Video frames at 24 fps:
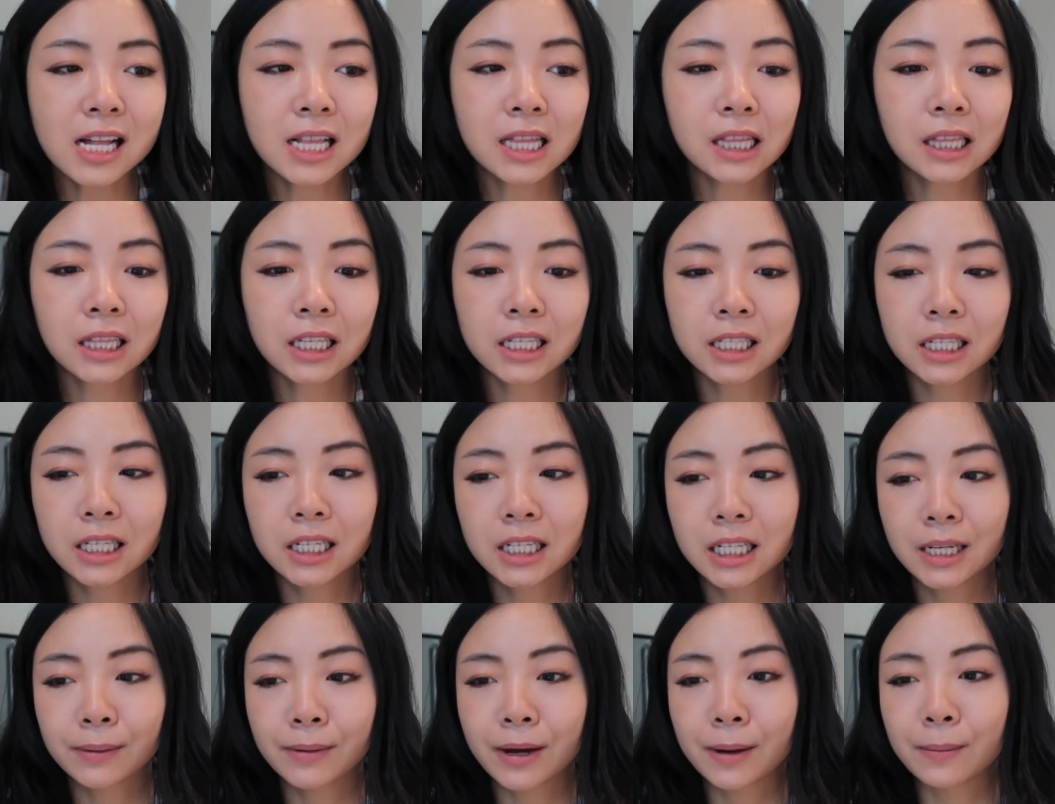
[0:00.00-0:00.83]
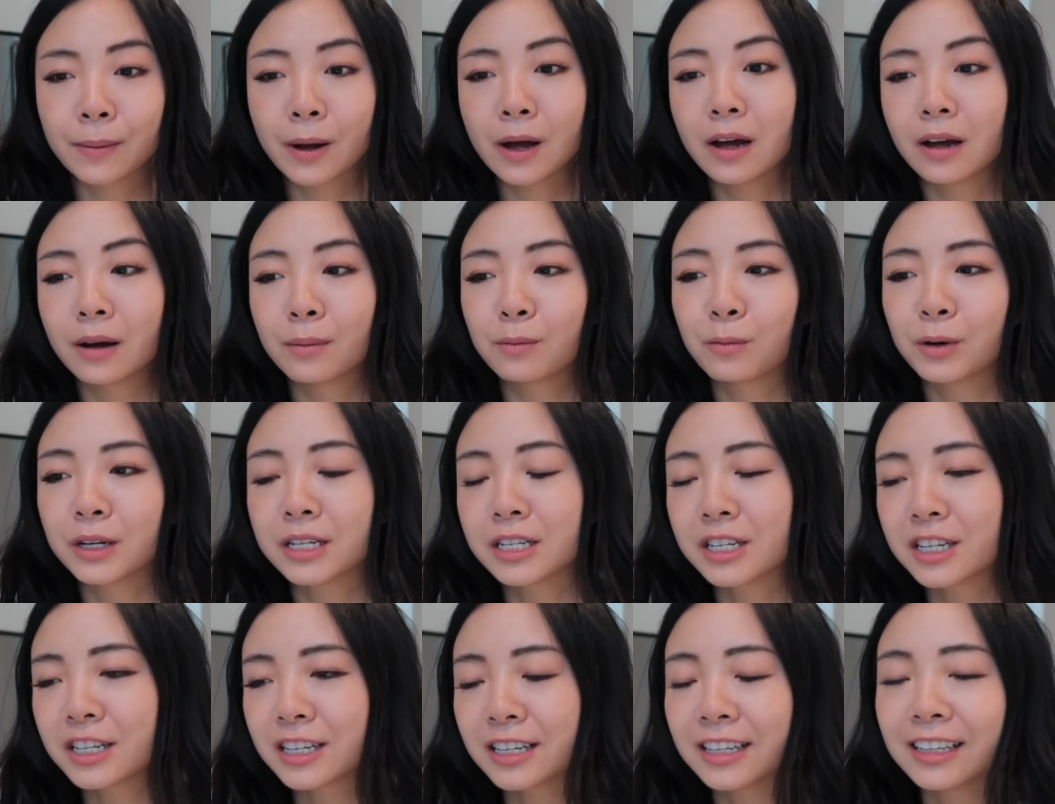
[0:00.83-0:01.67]
listened to my mom
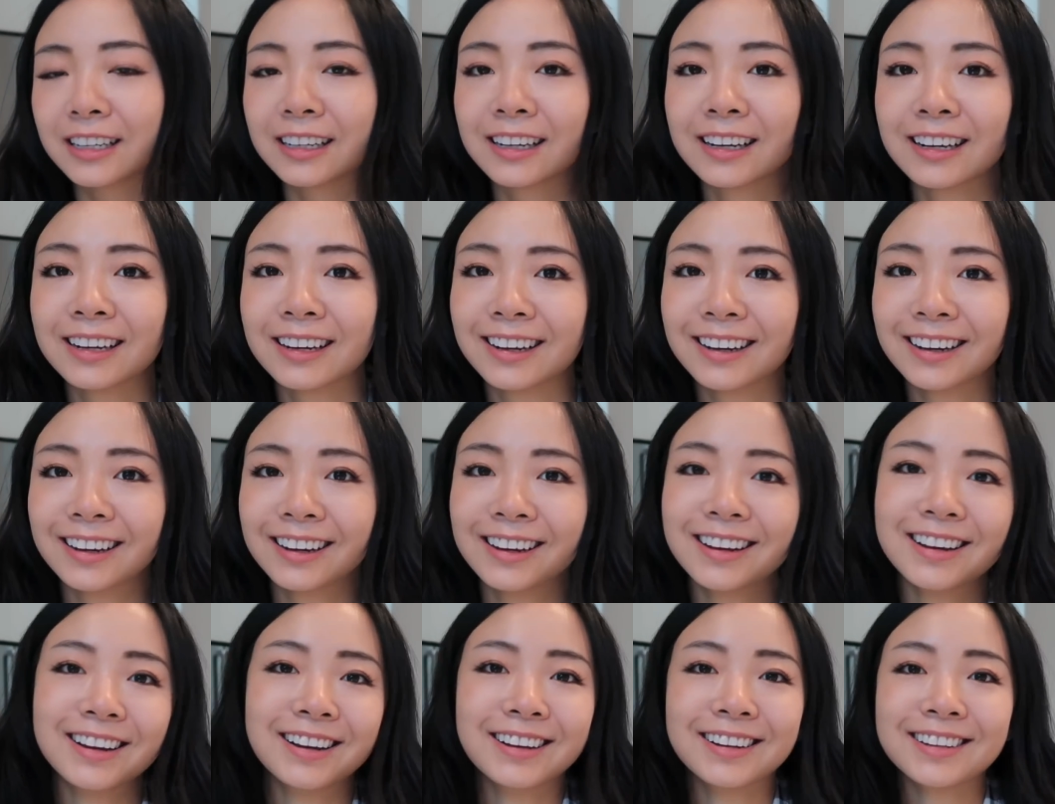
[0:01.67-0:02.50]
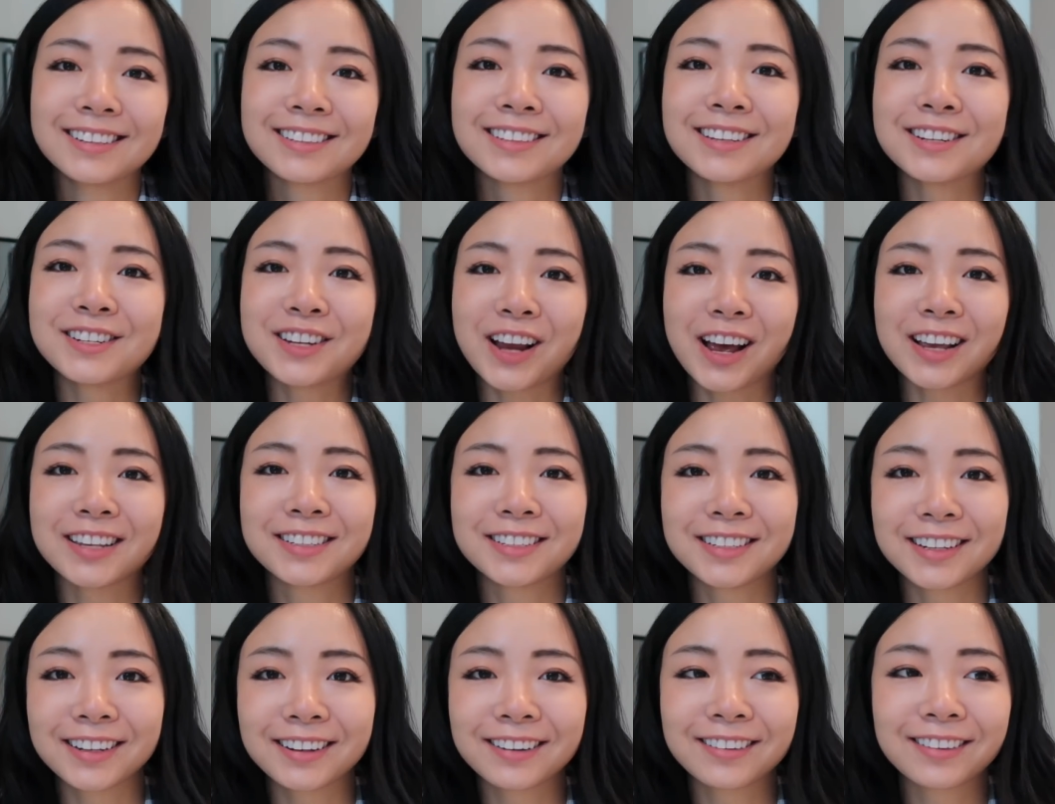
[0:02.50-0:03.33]
when she
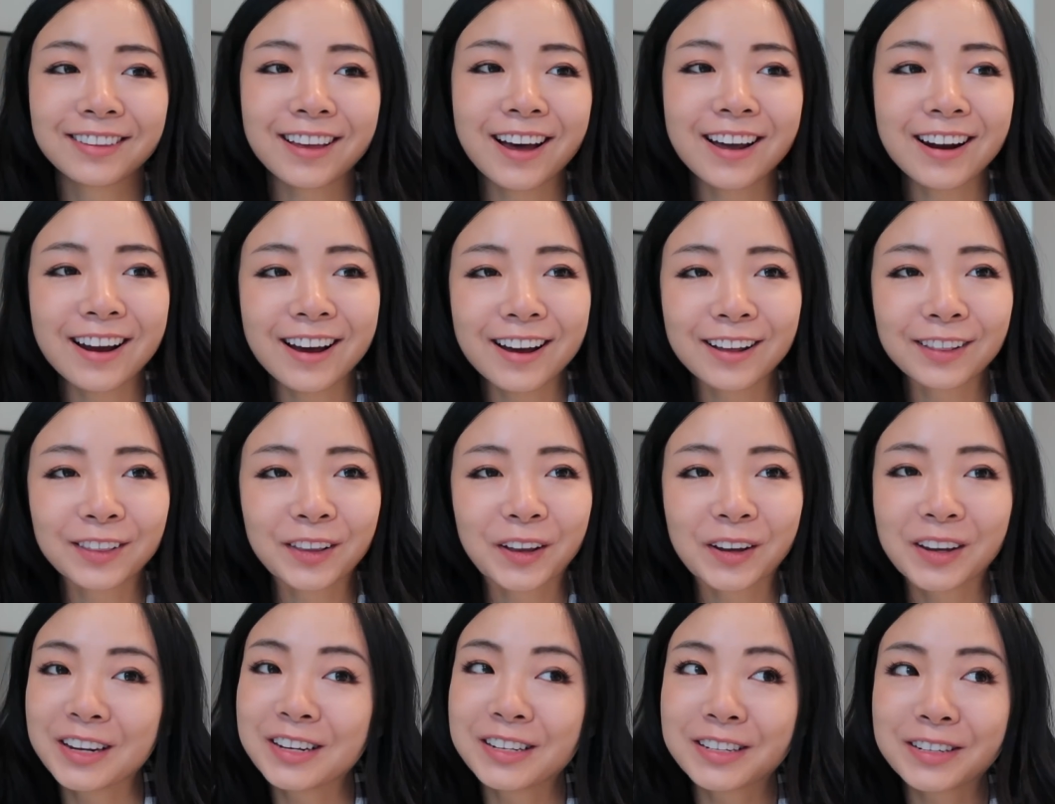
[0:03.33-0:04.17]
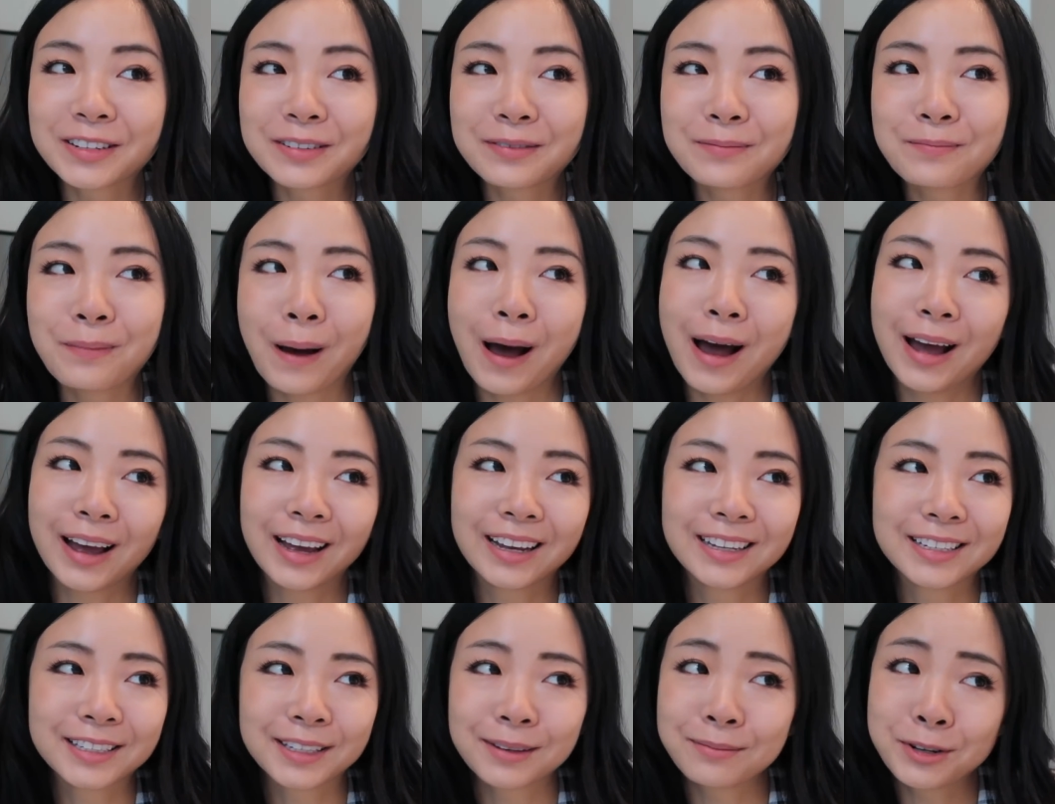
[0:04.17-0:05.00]
suggested that I look into
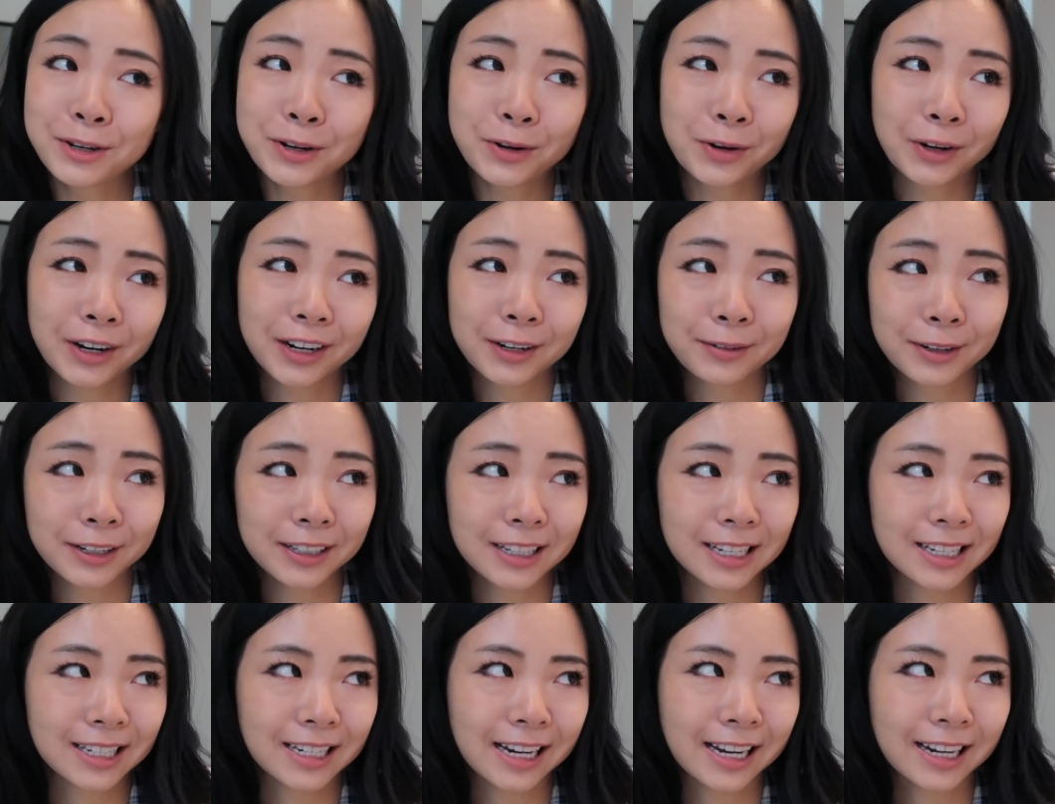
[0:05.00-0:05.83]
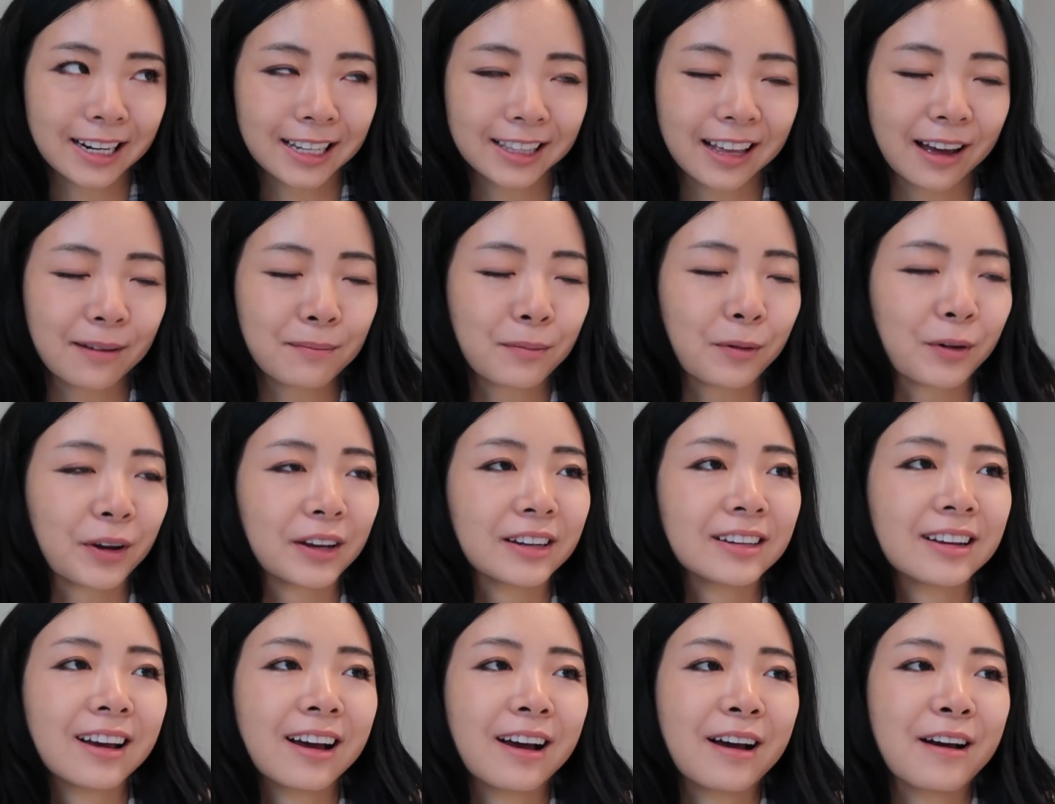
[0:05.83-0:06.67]
buying some New York real estate at that
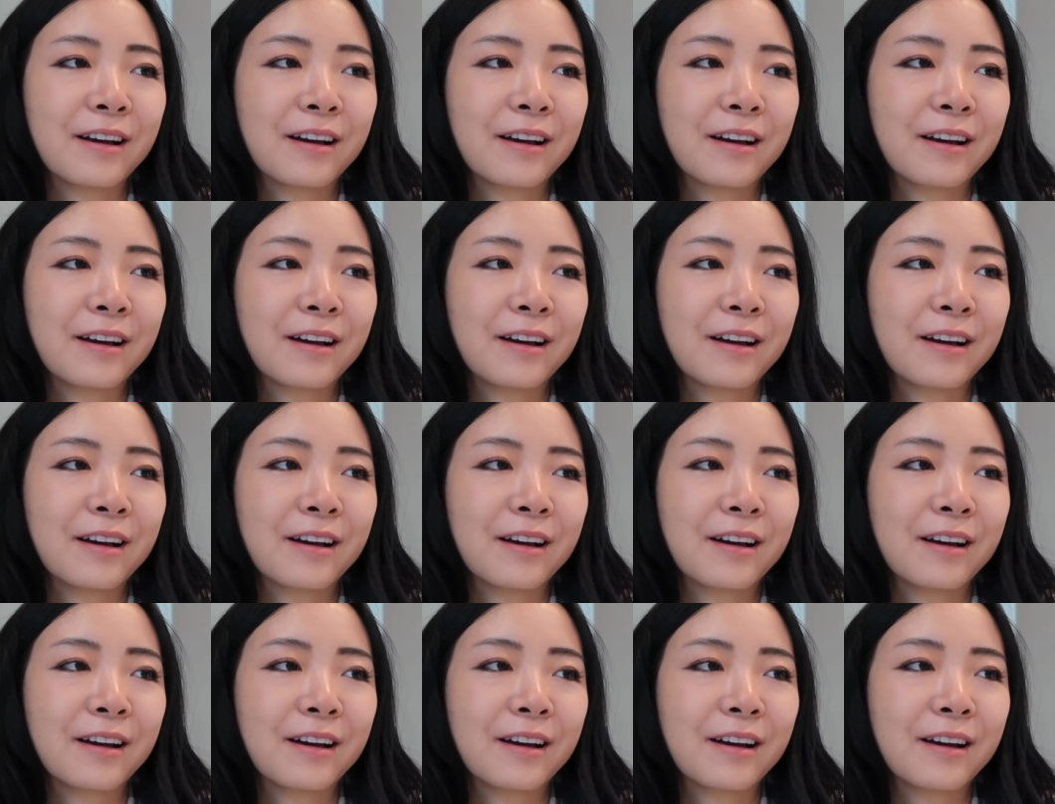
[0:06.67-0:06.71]
point.